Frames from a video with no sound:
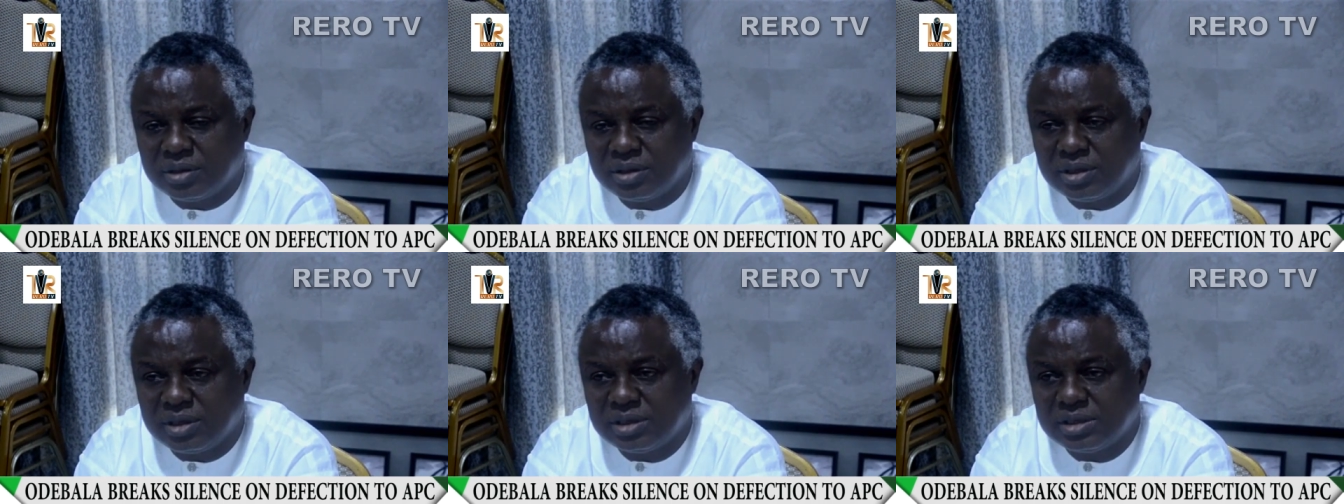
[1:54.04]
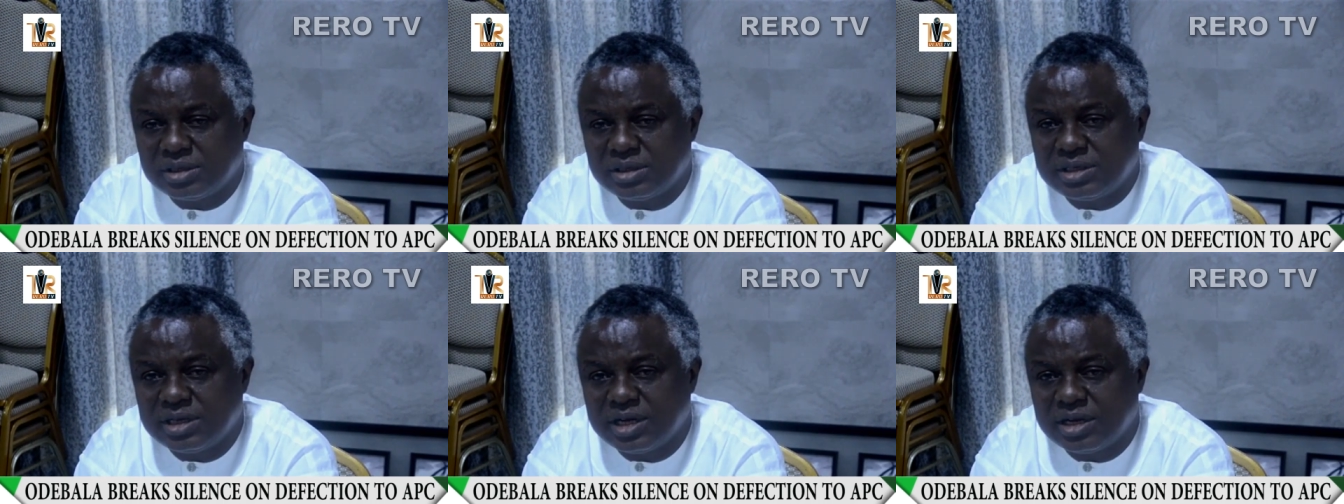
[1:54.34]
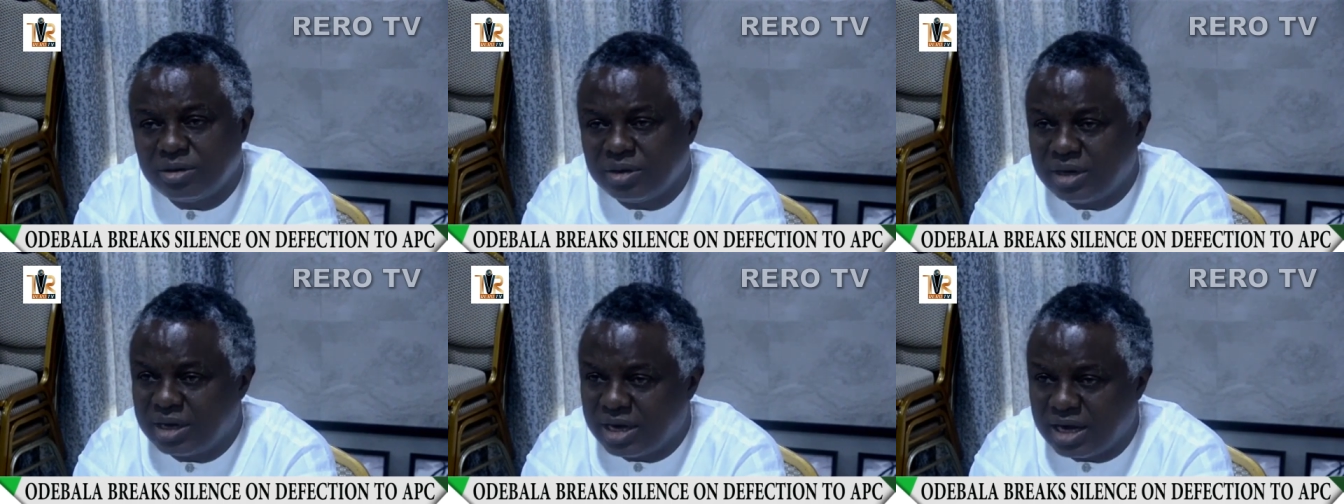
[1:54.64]
is
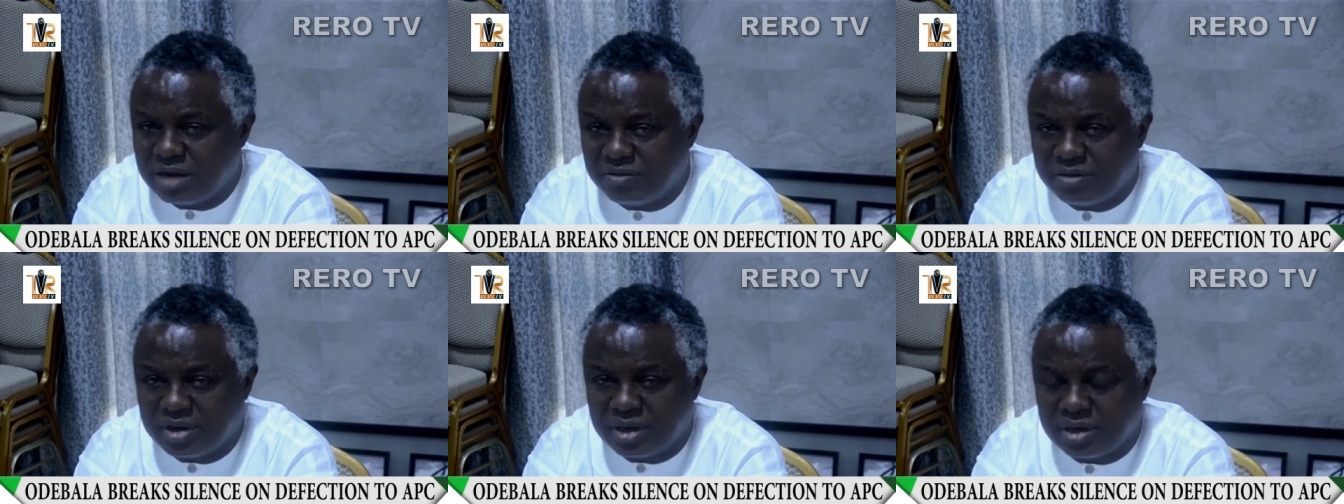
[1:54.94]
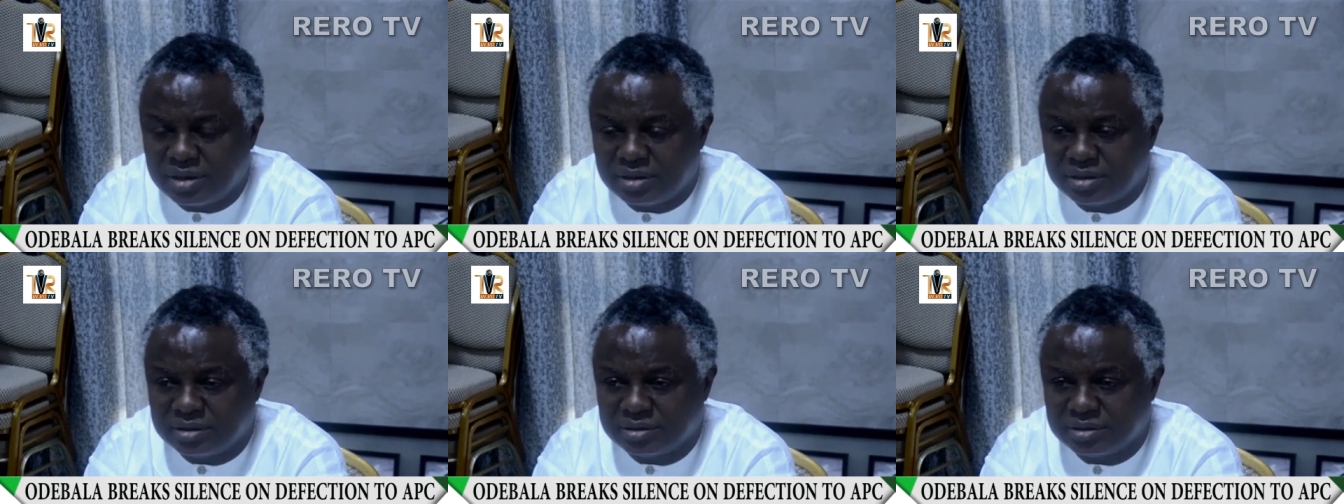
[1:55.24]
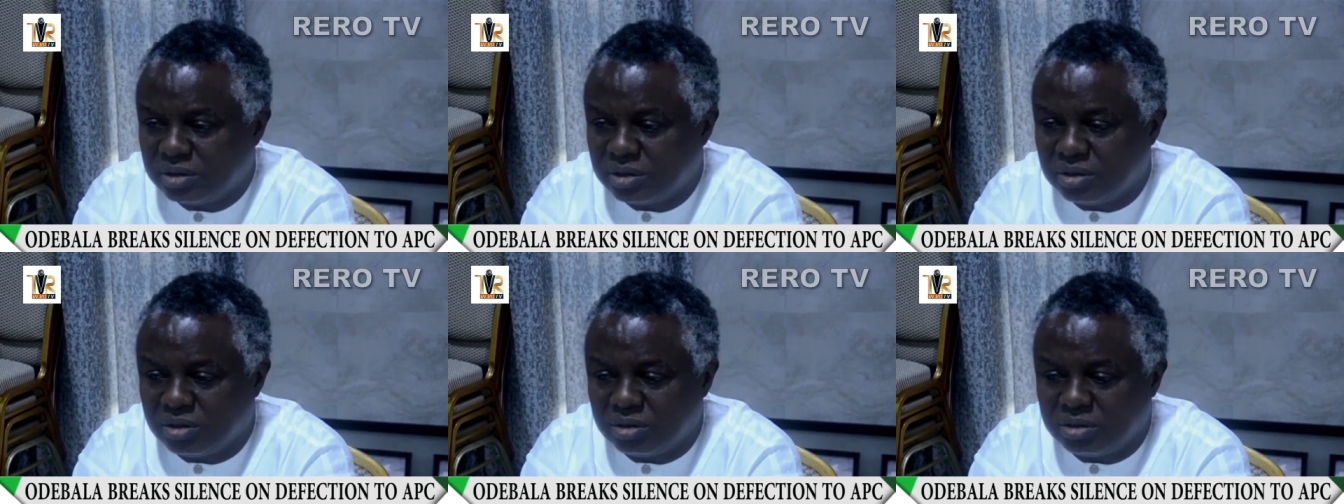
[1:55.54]
dead on arrival.
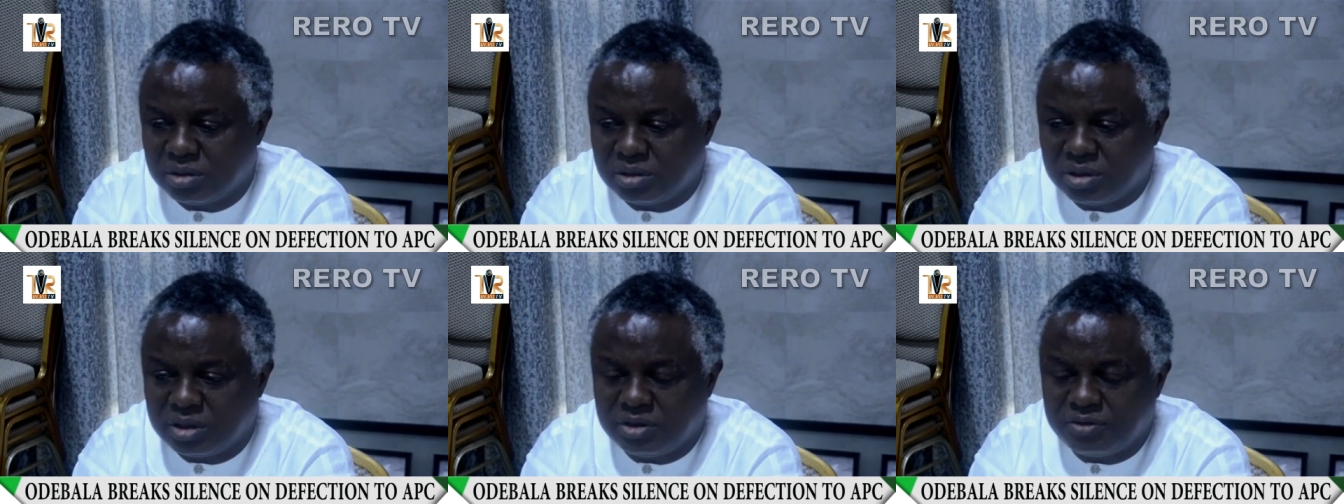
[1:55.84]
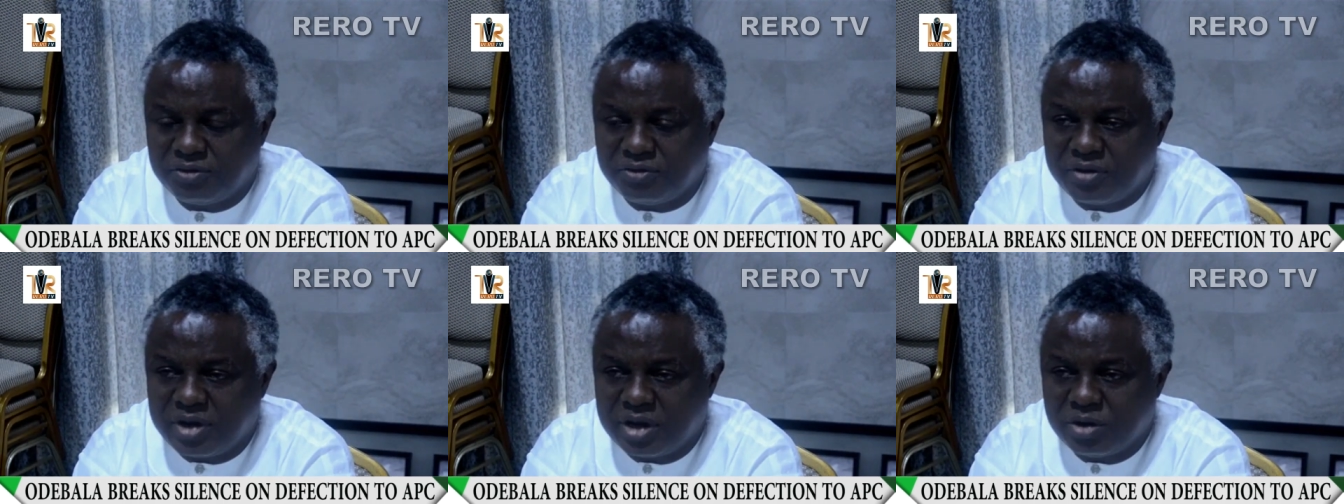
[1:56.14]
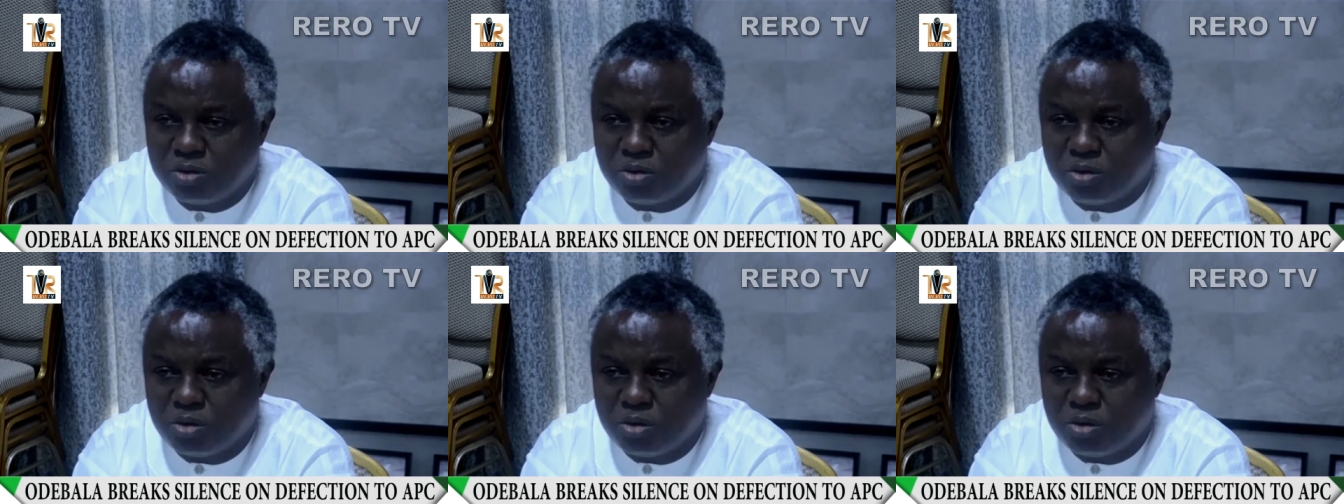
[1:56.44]
Ifeanyi